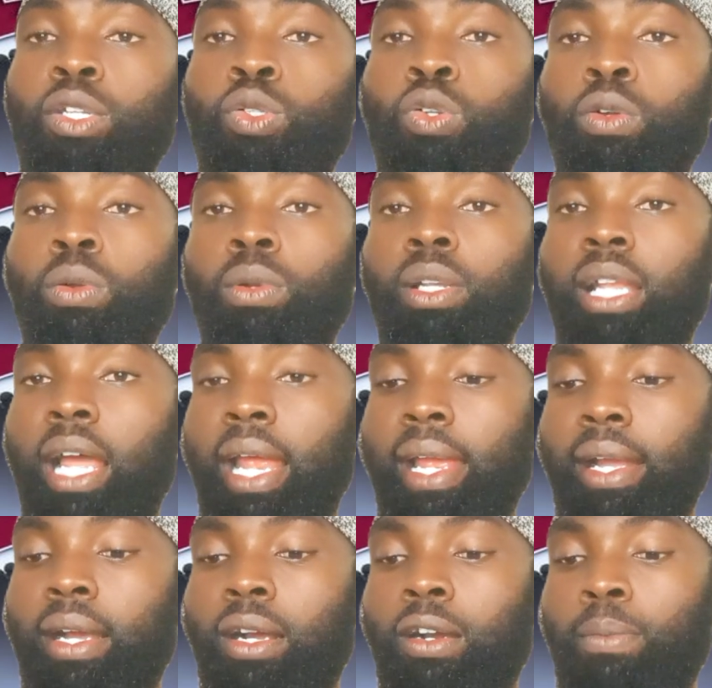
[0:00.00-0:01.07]
Do
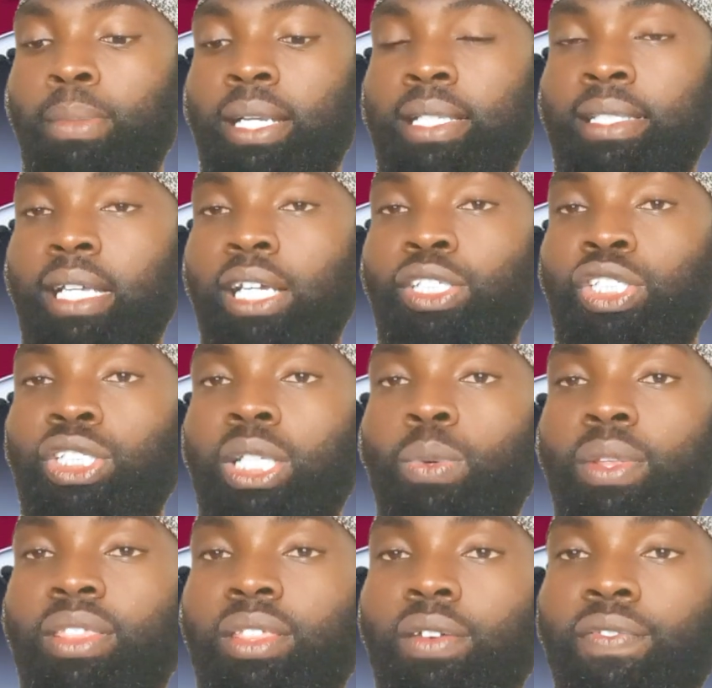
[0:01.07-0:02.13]
like, comment, and
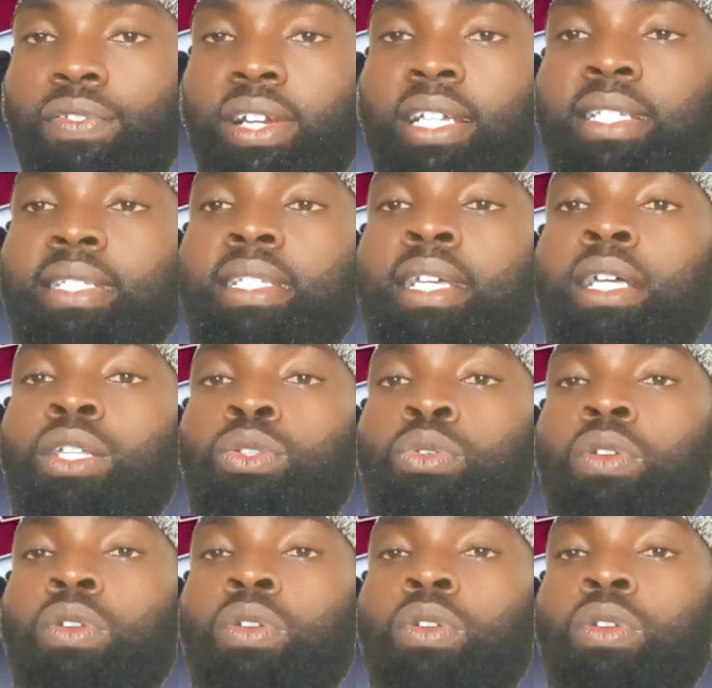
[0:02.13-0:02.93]
share with your friends.